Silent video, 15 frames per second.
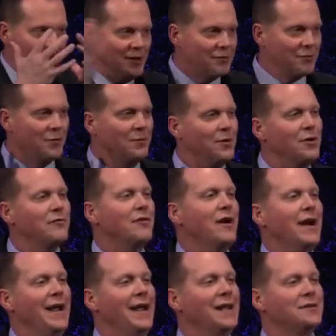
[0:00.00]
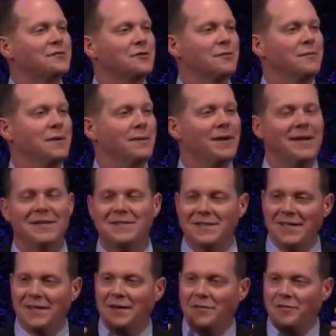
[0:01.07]
remove our hands for a minute and
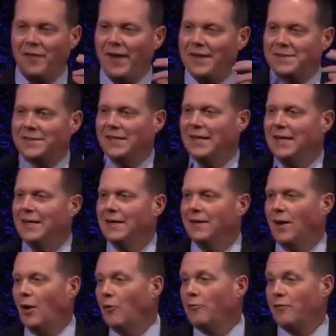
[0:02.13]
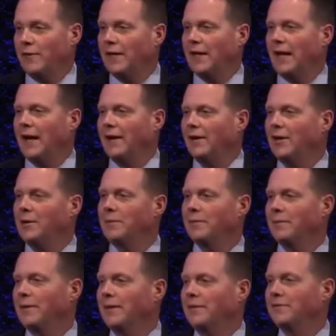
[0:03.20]
see their face hopefully light up. I
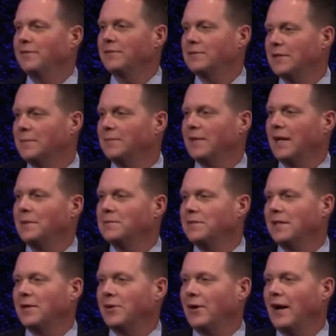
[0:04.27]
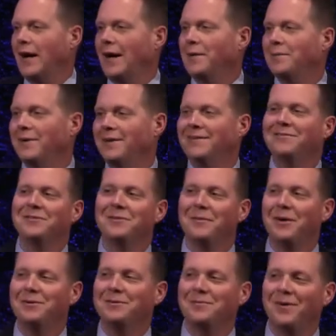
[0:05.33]
mean, for sometimes they cry, but for the
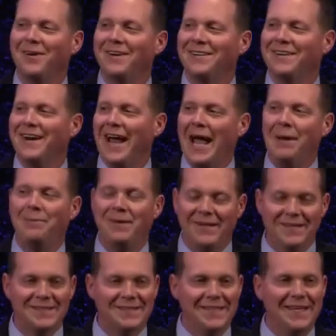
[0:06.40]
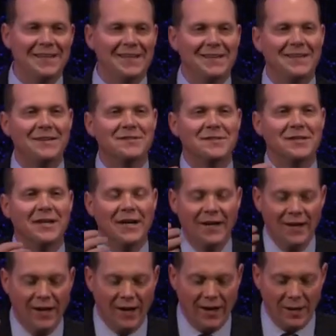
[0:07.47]
most part, they're happy to see that there's an
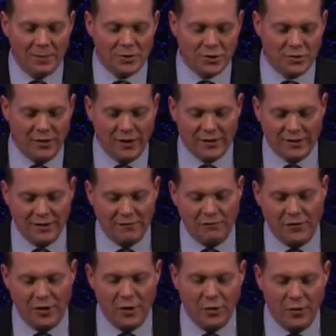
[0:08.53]
unobstructed view